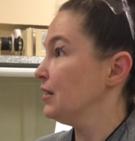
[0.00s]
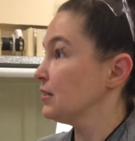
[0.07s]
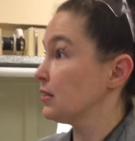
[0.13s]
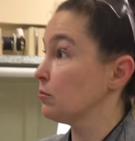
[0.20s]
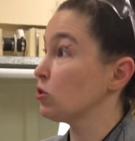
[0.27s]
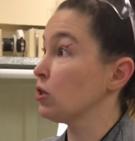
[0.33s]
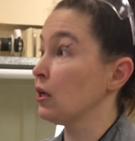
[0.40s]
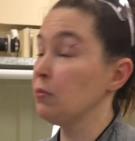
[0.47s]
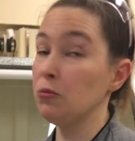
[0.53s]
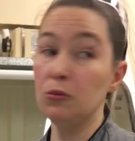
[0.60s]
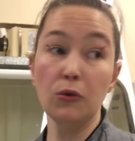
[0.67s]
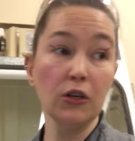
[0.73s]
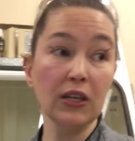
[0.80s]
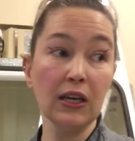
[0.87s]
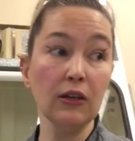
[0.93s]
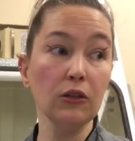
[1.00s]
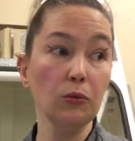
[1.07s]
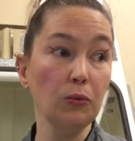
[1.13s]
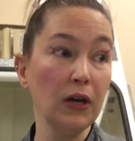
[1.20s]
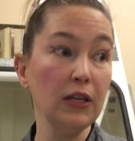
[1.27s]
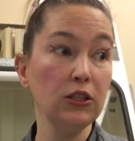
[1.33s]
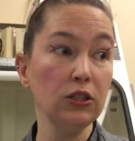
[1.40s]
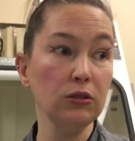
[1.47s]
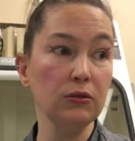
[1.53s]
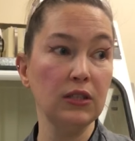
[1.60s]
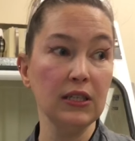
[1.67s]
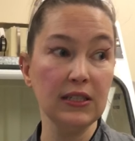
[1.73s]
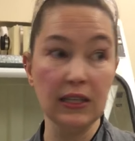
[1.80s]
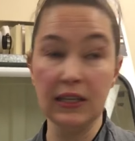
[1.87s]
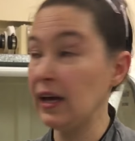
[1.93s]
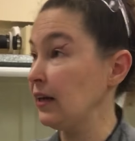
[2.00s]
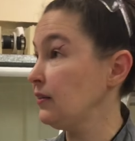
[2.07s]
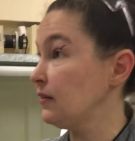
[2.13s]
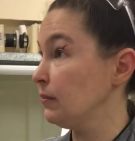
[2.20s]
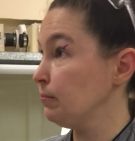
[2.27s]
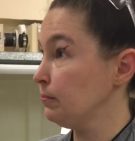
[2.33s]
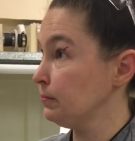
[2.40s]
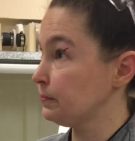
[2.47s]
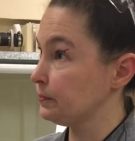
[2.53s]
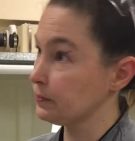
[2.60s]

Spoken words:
So I'm working on a way to desiccate them.